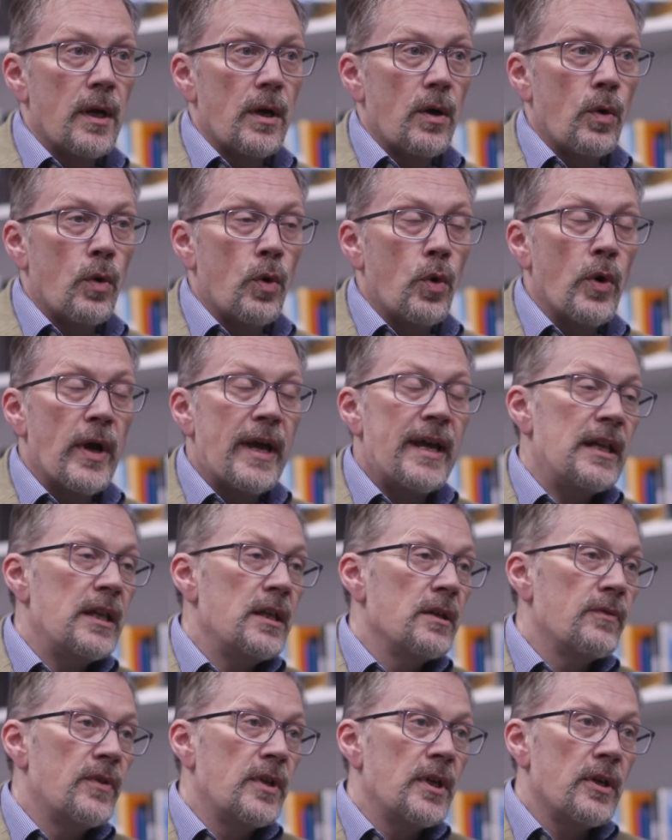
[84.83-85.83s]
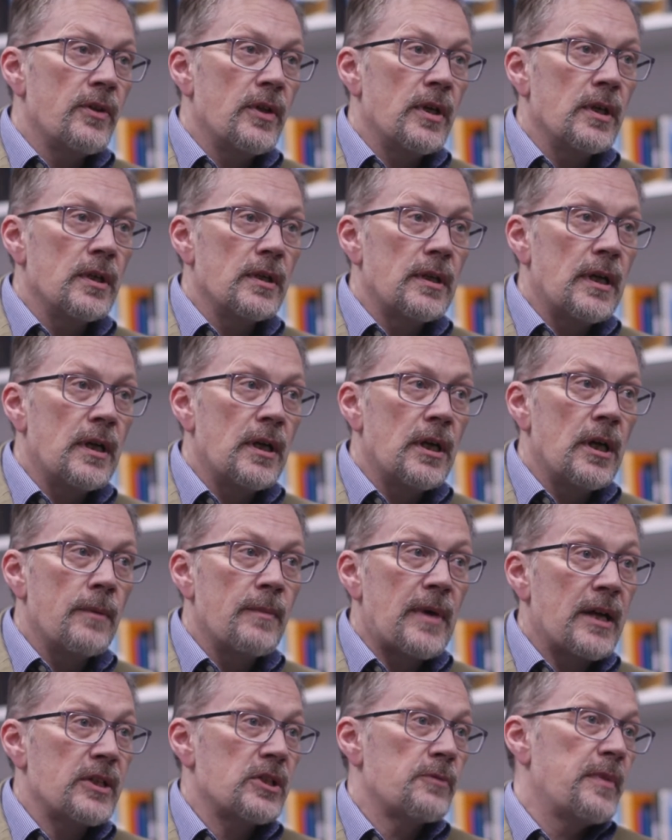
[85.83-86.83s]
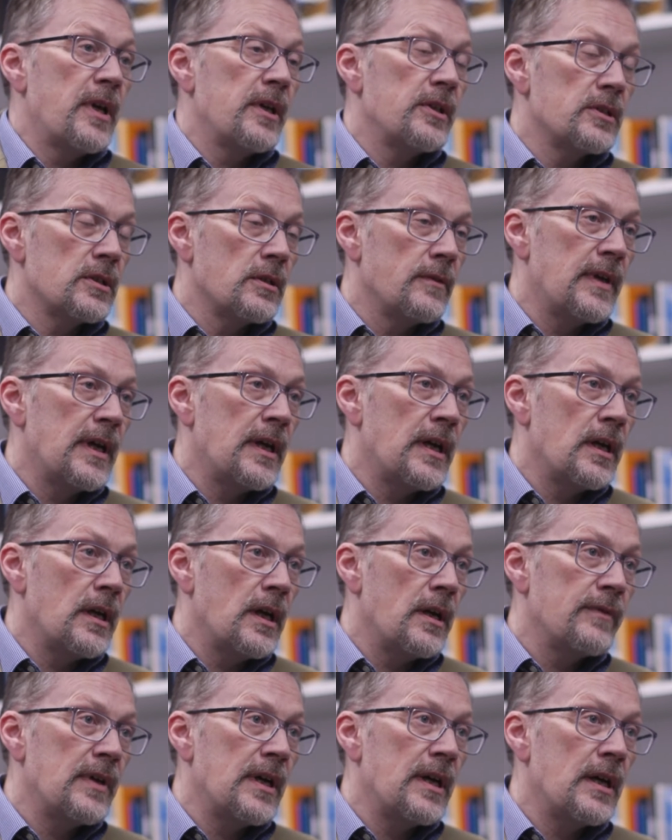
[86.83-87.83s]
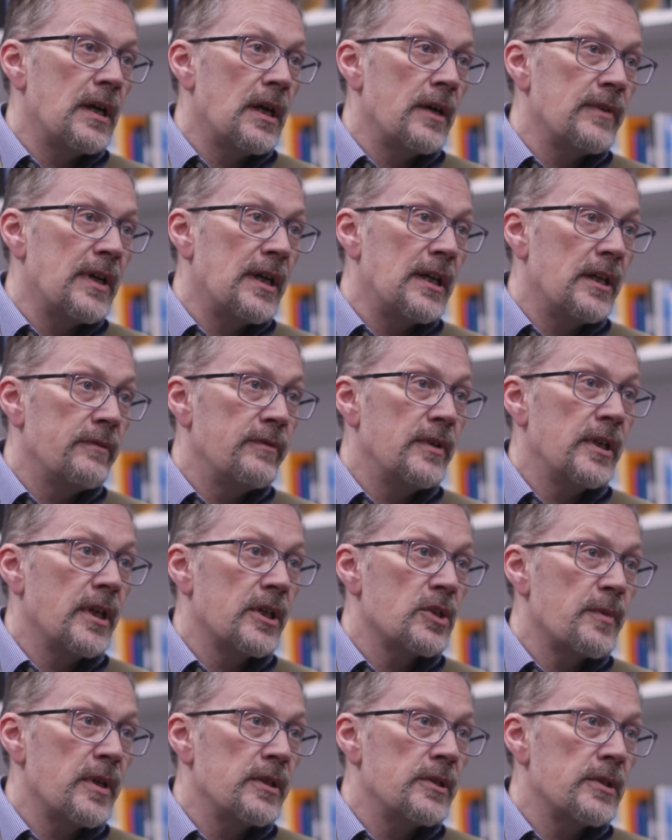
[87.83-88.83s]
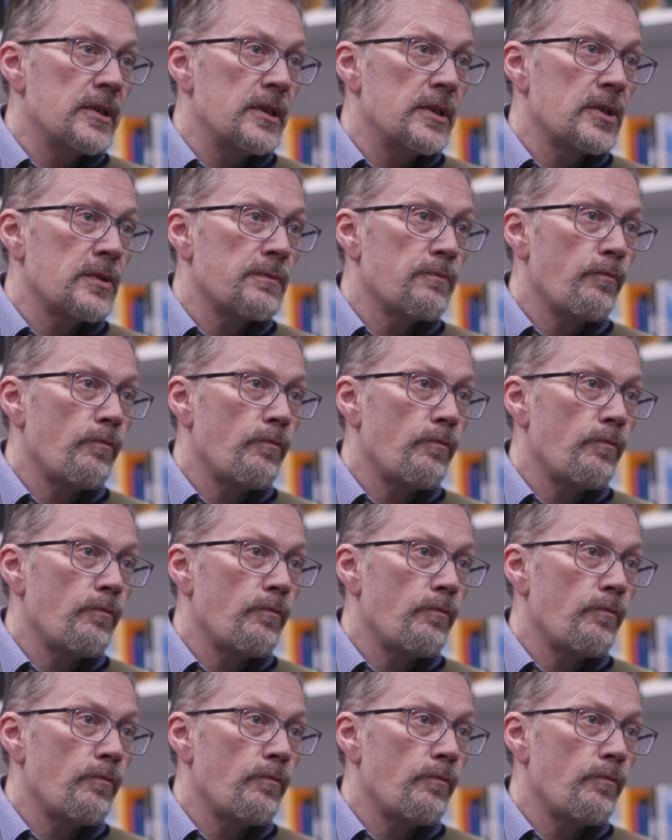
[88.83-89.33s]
or any of the other aspects of our living expenses.